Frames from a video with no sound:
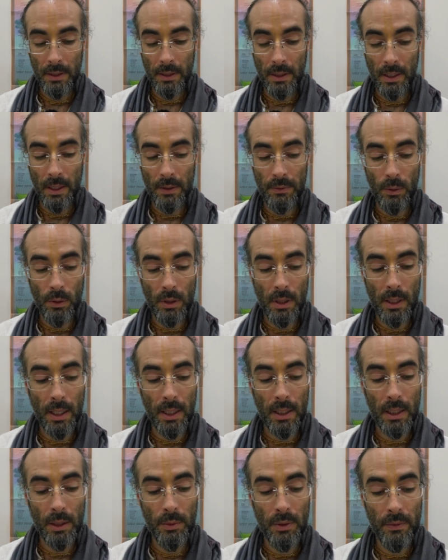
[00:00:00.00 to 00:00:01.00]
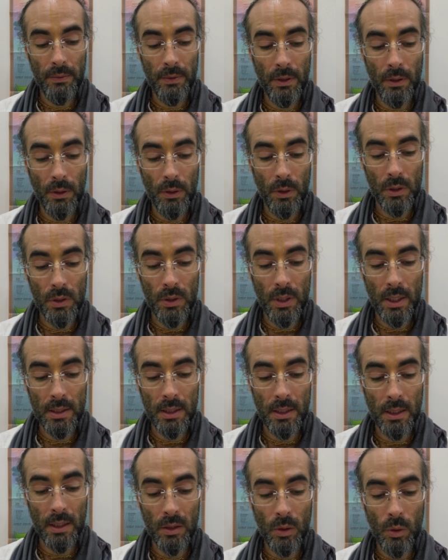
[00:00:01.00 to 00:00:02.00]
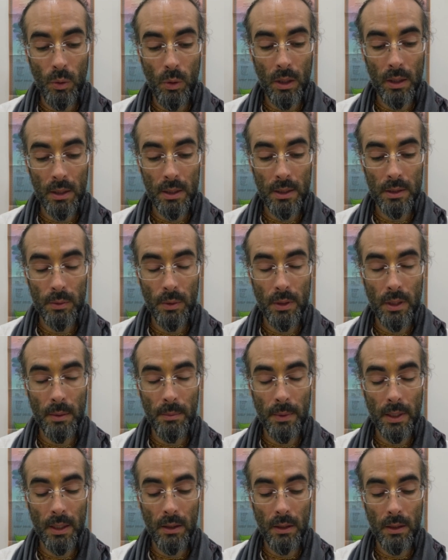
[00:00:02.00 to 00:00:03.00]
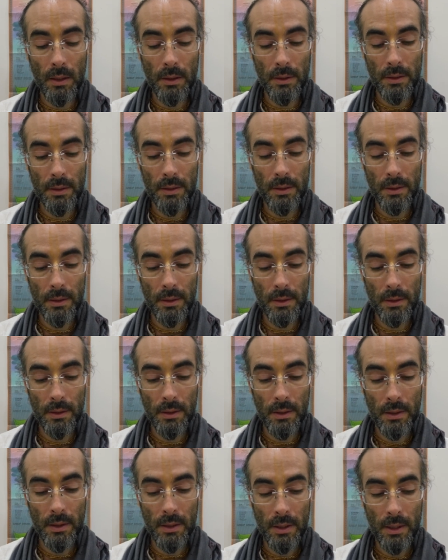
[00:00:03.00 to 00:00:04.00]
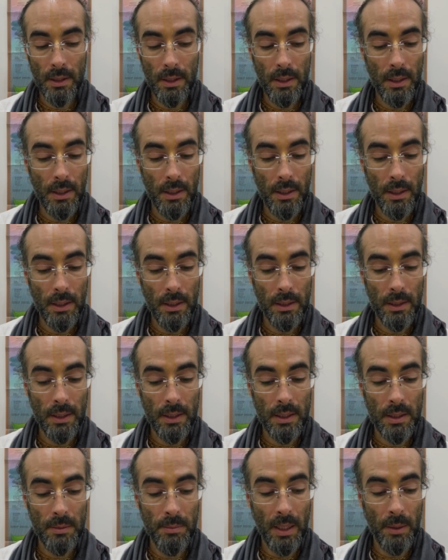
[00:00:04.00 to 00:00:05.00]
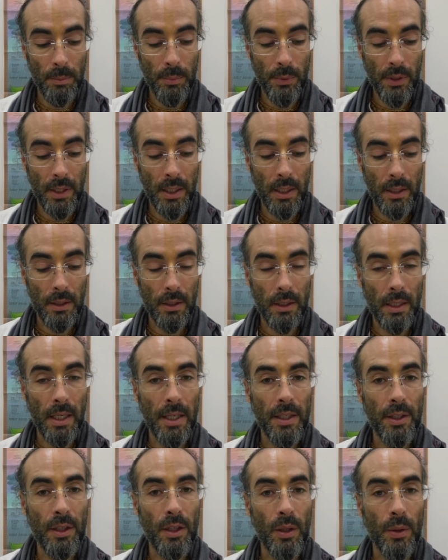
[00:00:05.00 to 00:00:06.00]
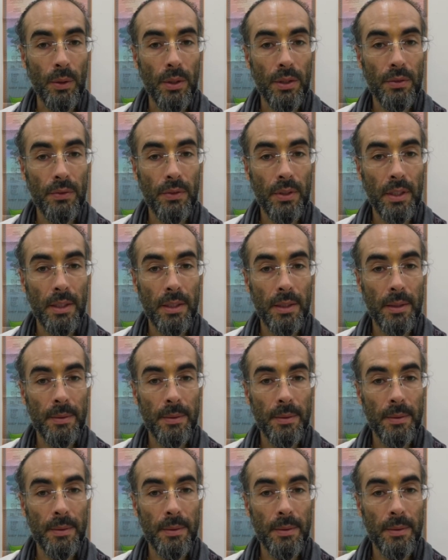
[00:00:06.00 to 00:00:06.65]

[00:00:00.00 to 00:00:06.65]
Therefore, kindly reveal your transcendental qualities within my heart. This is my prayer at your lotus feet.